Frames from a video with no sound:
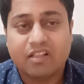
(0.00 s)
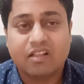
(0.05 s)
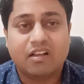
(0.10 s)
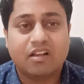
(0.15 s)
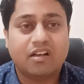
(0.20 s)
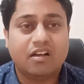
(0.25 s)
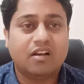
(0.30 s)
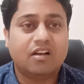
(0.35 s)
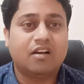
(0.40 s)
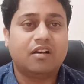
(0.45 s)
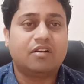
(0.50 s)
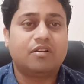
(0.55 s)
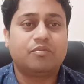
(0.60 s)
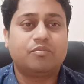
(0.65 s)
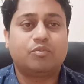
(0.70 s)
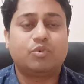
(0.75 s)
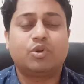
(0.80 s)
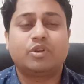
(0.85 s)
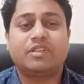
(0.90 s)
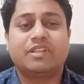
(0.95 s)

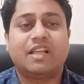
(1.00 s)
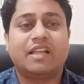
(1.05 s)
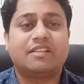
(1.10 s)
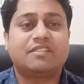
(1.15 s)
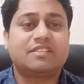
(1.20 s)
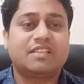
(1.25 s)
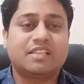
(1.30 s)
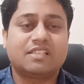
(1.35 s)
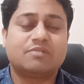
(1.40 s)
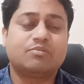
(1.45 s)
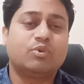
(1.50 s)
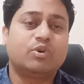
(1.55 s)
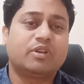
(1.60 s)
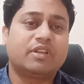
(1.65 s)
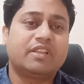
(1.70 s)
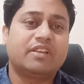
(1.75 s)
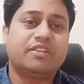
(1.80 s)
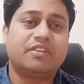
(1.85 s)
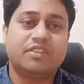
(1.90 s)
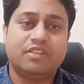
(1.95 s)
more than 6 books
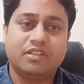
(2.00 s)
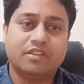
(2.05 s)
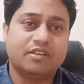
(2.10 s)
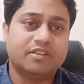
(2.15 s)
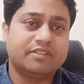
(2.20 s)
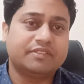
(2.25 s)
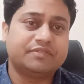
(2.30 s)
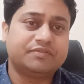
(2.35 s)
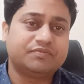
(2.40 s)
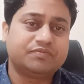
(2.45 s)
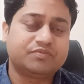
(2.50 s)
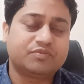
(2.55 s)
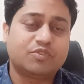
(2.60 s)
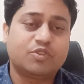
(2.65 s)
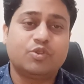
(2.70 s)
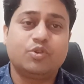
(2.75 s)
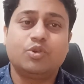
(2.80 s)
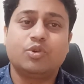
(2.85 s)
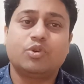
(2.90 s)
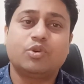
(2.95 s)
in a year,
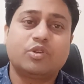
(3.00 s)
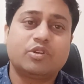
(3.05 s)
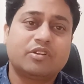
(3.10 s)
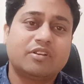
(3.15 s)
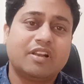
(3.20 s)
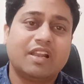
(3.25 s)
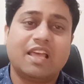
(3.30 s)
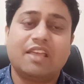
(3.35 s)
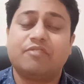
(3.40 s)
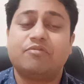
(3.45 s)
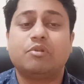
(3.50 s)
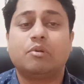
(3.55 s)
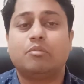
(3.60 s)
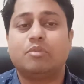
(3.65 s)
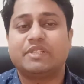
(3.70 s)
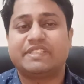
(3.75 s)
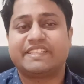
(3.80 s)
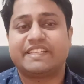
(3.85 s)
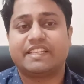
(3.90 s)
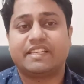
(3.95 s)
your life will
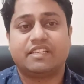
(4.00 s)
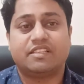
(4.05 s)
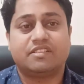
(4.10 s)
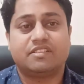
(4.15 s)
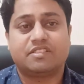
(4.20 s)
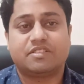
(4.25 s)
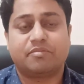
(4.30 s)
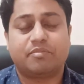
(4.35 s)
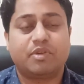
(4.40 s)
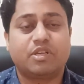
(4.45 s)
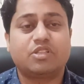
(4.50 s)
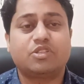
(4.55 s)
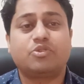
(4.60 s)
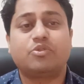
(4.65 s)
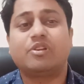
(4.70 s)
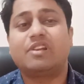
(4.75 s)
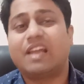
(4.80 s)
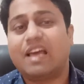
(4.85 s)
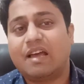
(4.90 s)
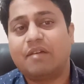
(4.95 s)
be changed, because you
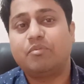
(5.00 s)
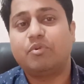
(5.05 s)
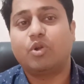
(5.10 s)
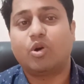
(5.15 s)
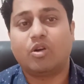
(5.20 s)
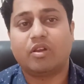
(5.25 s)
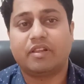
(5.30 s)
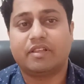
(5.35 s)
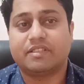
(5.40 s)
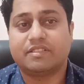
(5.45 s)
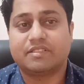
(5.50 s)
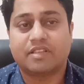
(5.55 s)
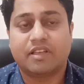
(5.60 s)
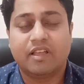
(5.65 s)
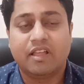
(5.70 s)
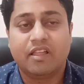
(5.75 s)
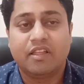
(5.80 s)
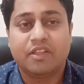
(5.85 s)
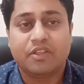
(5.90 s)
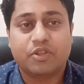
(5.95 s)
will have knowledge,
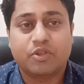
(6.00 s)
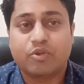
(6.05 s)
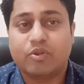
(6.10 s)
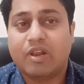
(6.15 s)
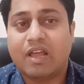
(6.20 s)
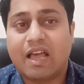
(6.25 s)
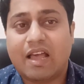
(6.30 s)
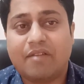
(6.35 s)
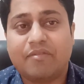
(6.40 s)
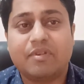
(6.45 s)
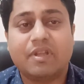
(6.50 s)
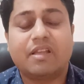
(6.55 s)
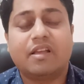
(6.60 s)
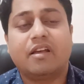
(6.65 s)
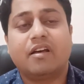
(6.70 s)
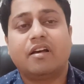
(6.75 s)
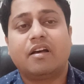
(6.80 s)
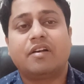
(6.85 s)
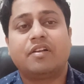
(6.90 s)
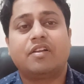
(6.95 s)
you'll
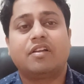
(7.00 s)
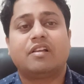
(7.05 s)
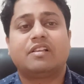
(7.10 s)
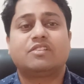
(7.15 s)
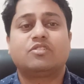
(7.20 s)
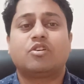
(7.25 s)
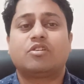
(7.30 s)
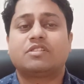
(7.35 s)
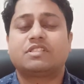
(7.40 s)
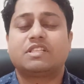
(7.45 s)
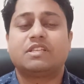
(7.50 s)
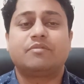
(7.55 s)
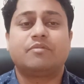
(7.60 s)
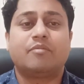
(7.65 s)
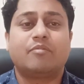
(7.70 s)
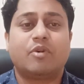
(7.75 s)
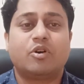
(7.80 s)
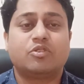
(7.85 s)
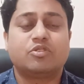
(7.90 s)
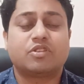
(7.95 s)
have exhaustive
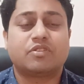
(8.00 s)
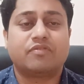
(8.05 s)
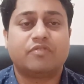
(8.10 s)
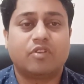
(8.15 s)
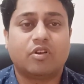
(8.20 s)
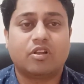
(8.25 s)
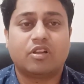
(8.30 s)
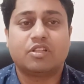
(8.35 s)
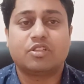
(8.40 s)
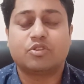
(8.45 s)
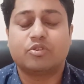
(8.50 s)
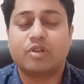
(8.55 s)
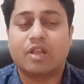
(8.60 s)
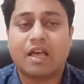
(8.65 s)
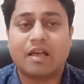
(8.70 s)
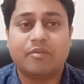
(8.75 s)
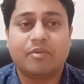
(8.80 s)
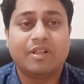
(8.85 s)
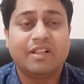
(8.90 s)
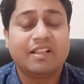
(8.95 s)
amount of knowledge, you'll
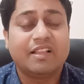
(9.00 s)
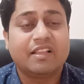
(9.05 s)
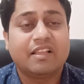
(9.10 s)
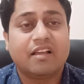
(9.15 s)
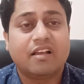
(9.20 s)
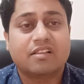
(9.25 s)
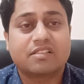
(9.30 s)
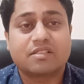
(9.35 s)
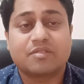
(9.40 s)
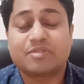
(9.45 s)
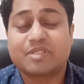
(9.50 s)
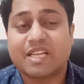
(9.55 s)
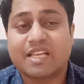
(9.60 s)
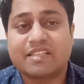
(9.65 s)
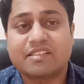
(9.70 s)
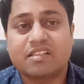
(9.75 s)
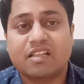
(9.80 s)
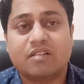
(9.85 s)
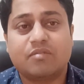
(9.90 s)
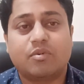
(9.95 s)
have
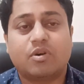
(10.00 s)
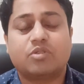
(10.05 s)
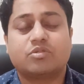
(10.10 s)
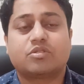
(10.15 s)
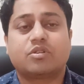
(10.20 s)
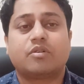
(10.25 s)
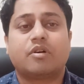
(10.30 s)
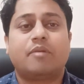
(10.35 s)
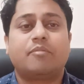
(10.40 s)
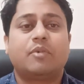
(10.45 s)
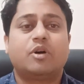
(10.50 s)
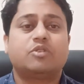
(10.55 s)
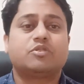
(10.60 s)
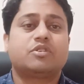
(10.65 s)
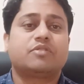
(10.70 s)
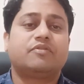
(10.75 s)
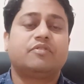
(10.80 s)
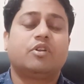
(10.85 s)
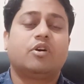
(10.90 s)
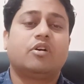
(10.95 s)
substantial amount
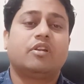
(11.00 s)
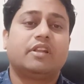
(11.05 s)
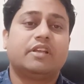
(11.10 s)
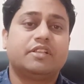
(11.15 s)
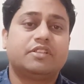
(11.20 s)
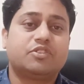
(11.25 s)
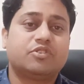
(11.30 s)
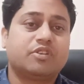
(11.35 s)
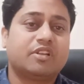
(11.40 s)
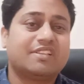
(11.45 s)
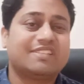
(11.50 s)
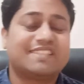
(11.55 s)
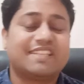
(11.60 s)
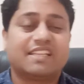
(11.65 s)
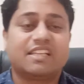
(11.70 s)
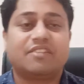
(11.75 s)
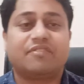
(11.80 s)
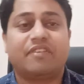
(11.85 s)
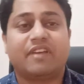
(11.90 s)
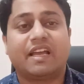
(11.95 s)
of knowledge,
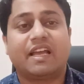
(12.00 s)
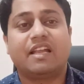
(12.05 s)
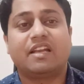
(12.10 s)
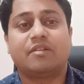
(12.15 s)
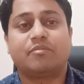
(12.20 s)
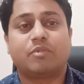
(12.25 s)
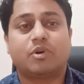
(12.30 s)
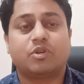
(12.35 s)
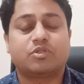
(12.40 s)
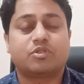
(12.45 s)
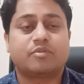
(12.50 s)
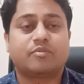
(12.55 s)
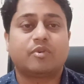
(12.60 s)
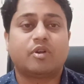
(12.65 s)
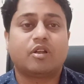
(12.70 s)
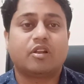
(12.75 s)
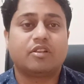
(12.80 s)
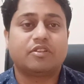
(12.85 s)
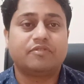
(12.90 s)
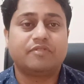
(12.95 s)
significant amount of
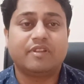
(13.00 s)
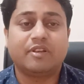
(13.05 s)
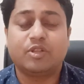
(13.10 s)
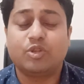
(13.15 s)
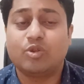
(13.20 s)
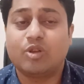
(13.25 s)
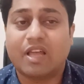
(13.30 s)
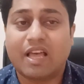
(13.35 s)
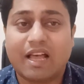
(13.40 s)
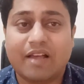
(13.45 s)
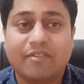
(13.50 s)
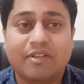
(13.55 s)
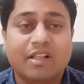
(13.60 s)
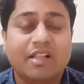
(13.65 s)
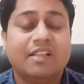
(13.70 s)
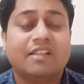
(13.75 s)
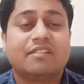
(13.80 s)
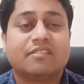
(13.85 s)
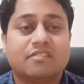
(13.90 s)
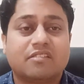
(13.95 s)
knowledge. When you'll have
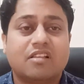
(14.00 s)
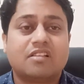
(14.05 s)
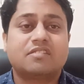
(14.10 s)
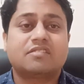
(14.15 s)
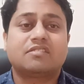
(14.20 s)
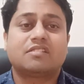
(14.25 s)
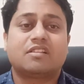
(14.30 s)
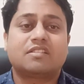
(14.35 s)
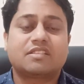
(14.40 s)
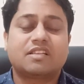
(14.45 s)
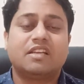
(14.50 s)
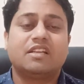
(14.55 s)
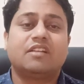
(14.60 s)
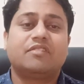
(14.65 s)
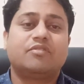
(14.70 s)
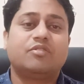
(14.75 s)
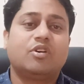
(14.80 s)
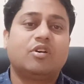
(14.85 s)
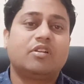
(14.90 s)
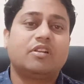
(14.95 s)
thus such kind
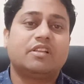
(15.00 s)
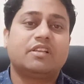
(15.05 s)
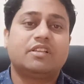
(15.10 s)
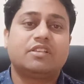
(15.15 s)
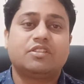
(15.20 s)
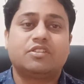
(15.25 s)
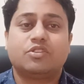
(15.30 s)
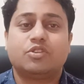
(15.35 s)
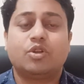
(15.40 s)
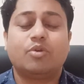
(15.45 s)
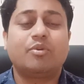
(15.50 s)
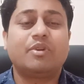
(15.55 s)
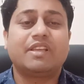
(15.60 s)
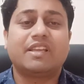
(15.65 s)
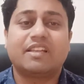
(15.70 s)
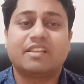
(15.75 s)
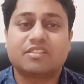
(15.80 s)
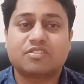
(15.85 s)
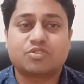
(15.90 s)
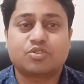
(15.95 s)
of knowledge, nobody
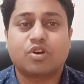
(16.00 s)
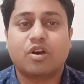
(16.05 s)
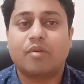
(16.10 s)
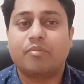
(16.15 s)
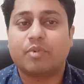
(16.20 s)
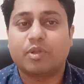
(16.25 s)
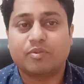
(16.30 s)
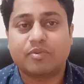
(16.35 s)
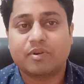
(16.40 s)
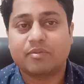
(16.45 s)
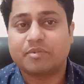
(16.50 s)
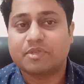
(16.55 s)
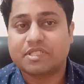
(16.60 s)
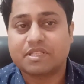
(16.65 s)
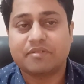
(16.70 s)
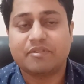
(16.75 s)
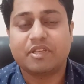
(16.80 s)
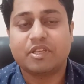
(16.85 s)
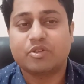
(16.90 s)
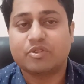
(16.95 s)
can stop you from
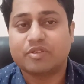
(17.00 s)
achieving your